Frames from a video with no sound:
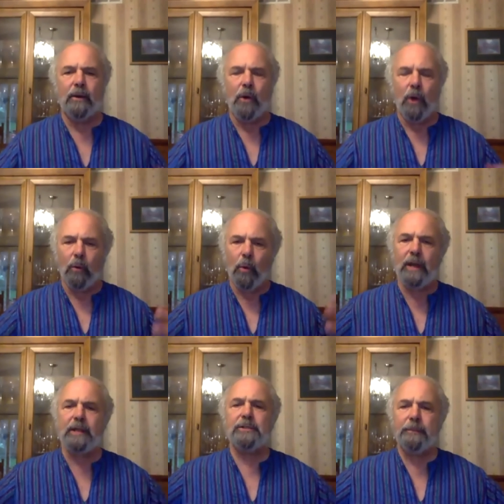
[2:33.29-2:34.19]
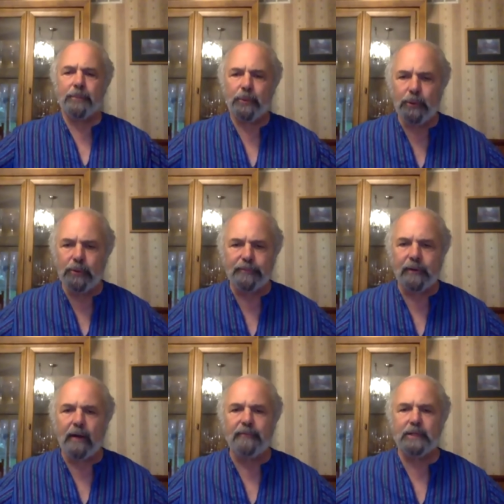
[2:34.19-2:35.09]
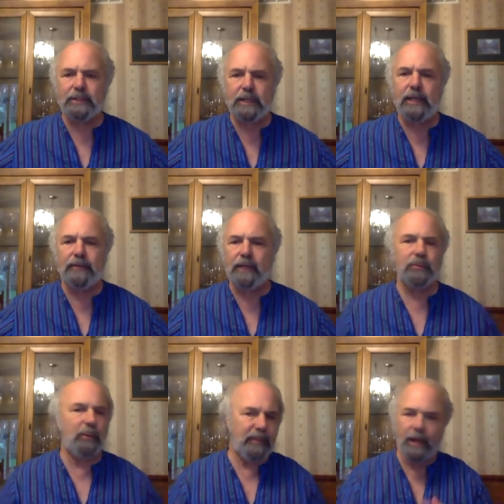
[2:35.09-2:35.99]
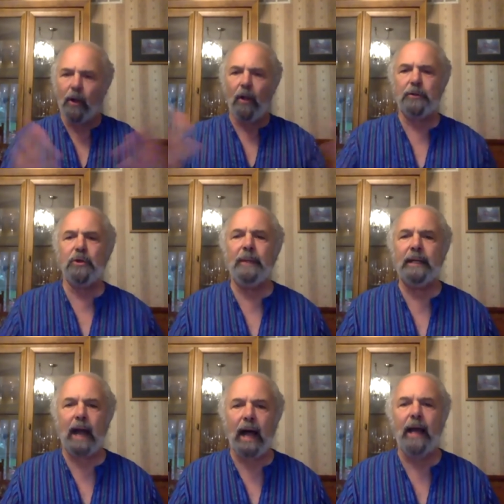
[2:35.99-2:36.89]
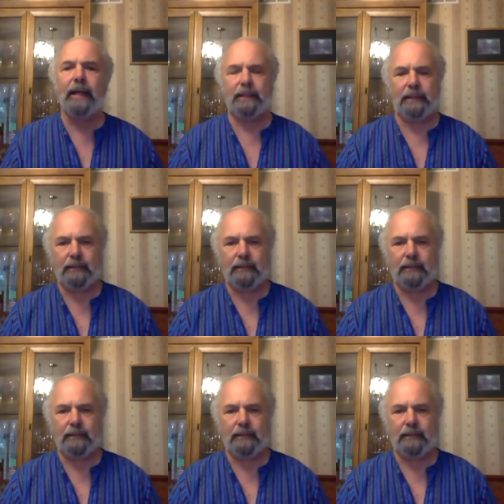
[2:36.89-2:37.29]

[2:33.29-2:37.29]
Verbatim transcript: Or what is the proof of the seed that's within all humankind?